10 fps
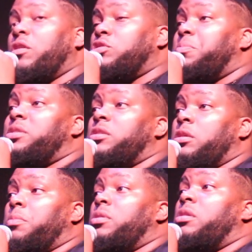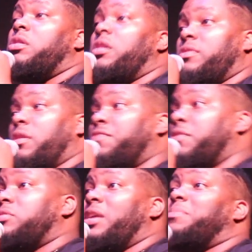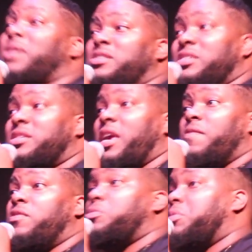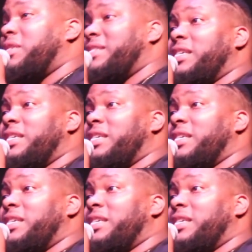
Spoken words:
LGBT community of those names I just gave you, especially